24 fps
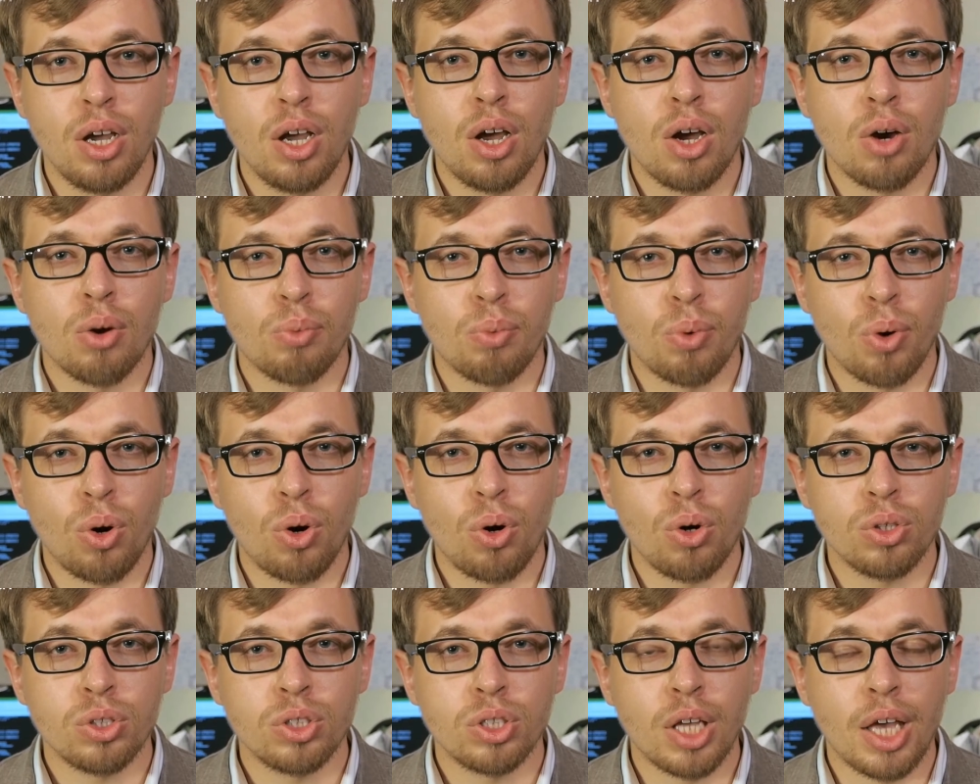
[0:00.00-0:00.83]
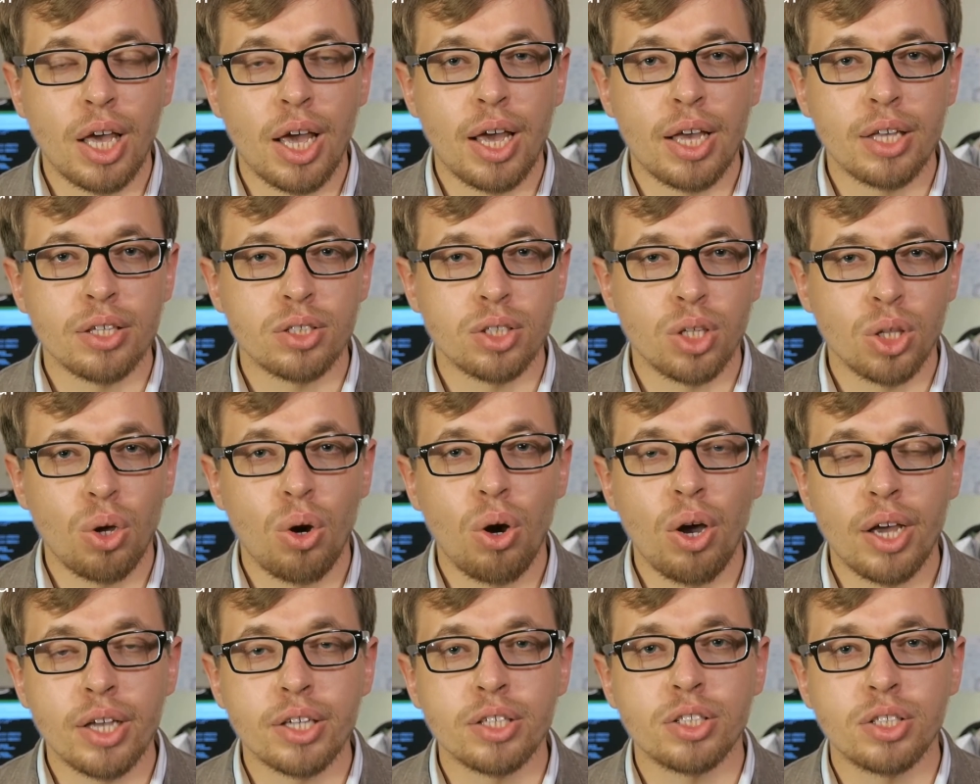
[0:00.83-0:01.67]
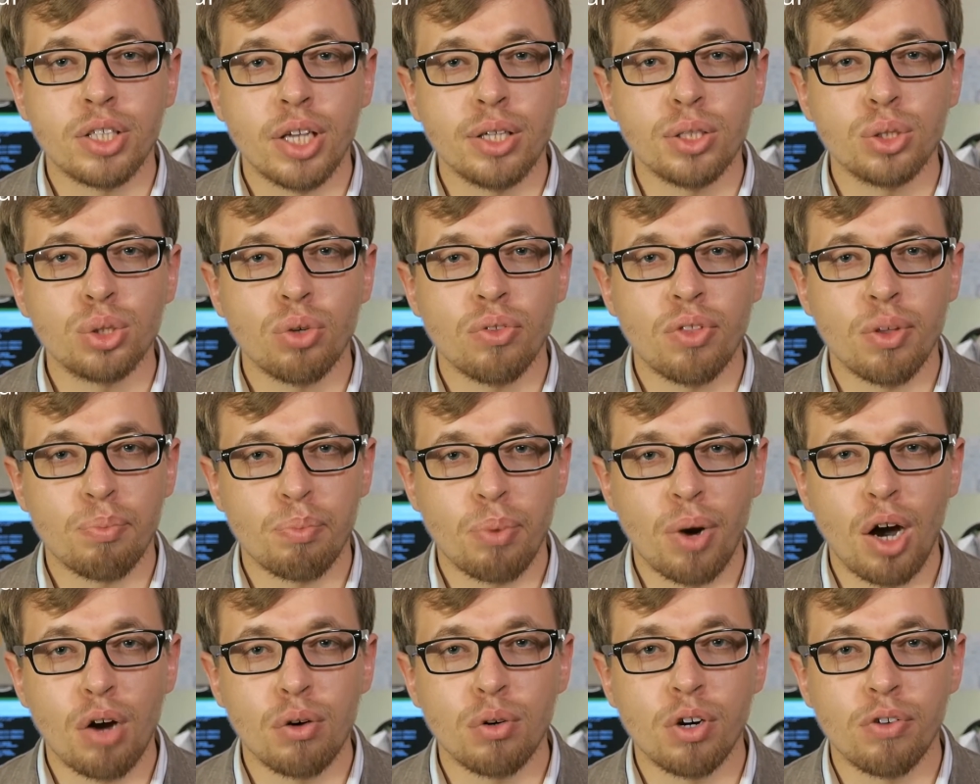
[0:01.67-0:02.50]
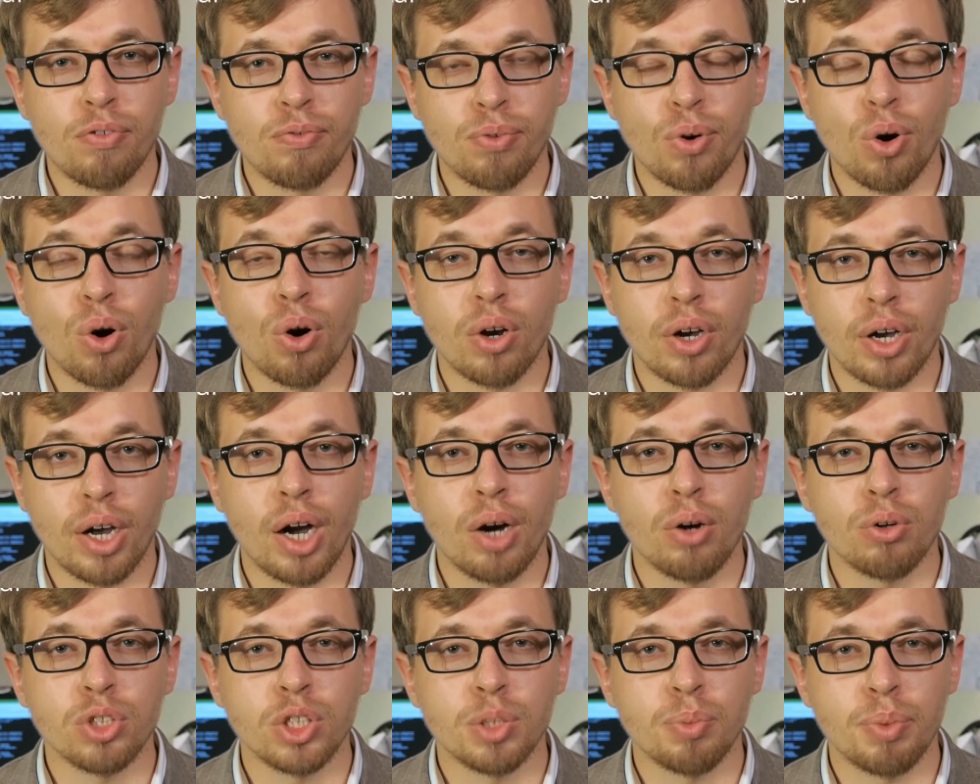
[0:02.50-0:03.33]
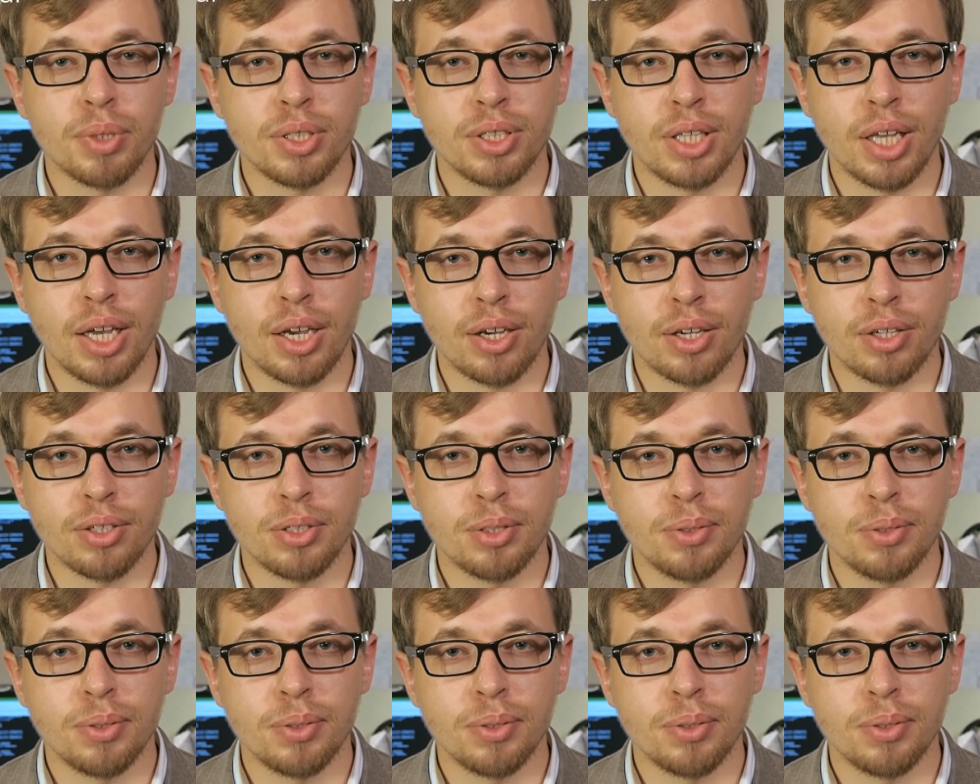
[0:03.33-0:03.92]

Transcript: was as low as 10 to the power 4 counts per second.